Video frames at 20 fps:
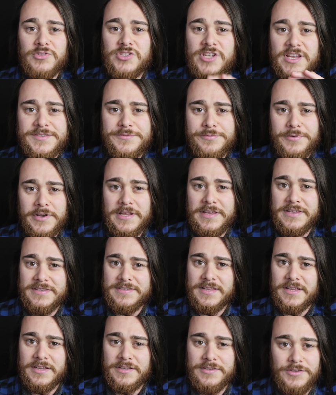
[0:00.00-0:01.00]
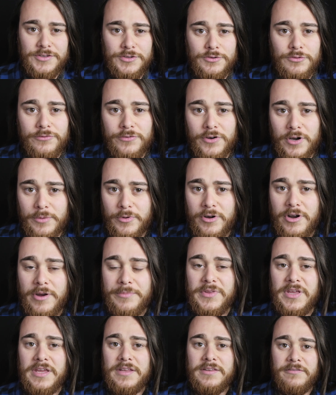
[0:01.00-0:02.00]
just released a new firmware
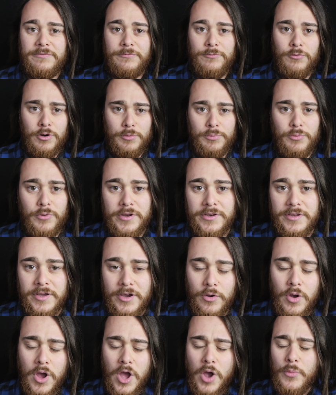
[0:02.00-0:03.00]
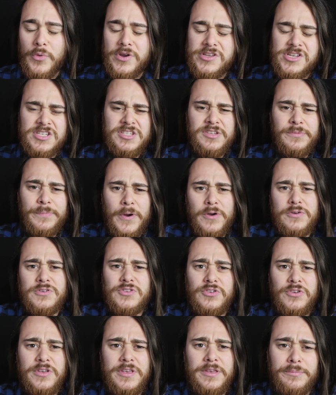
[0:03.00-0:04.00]
update, the 4.0, which is supposed
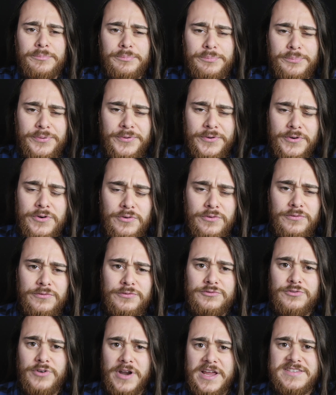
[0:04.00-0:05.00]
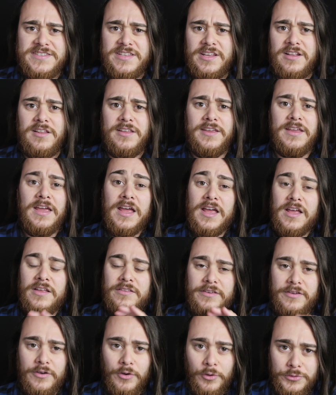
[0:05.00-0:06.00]
to improve drastically
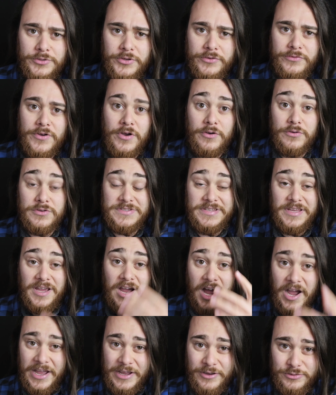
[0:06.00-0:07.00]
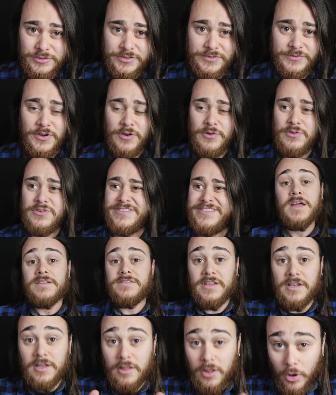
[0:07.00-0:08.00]
the autofocus, the eye autofocus,
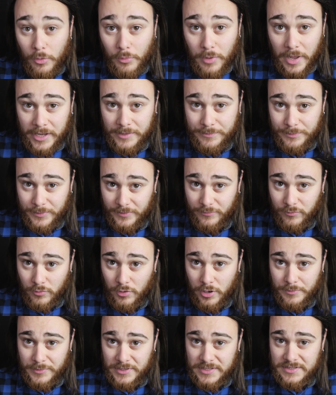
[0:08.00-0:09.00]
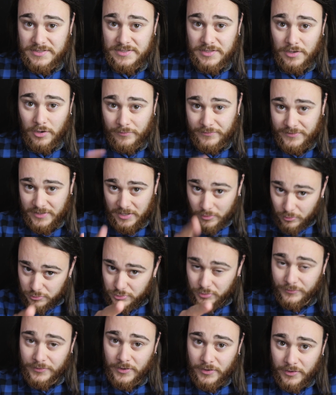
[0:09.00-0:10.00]
the low light performance of the
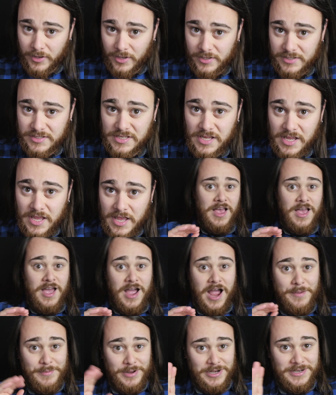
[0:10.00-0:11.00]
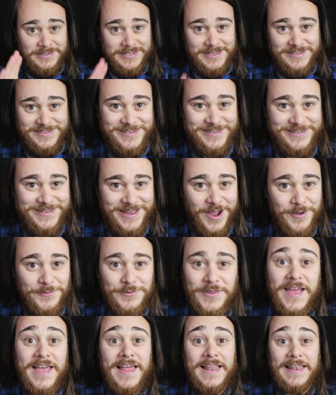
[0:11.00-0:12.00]
autofocus. I'm gonna test this out.
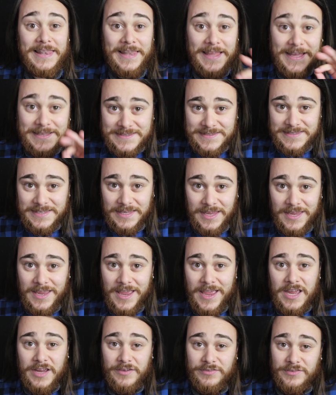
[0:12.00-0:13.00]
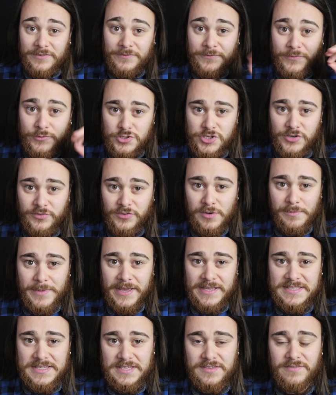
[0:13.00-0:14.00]
Let's see if the Fujifilm
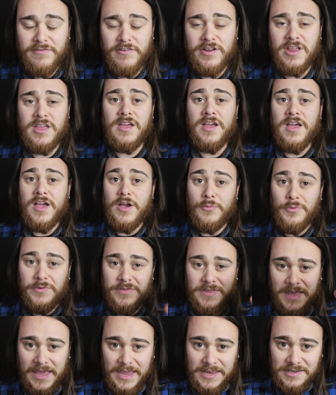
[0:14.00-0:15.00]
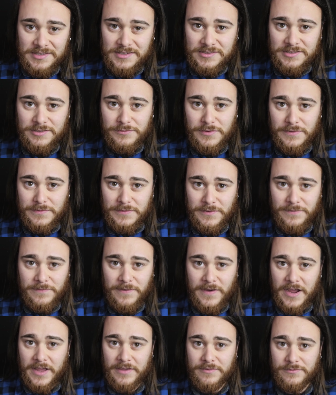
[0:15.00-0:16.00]
X-T3 with the
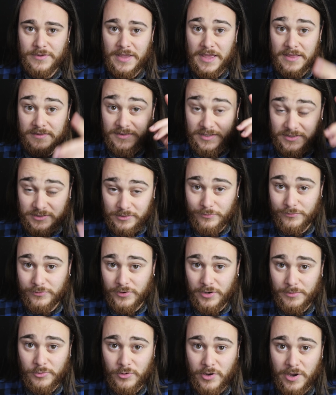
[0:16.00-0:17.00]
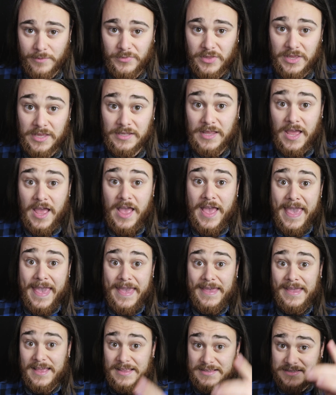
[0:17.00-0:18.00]
18-55 and the new firmware update
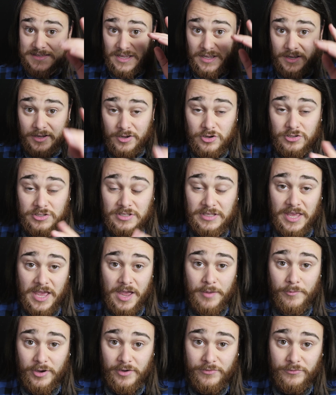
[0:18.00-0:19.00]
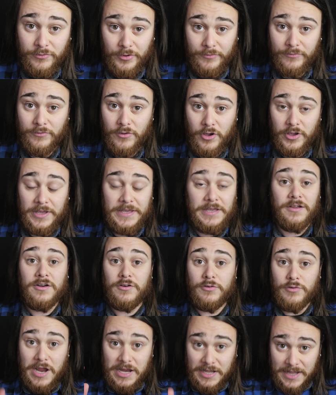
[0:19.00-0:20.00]
is a good camera for vlogging. Right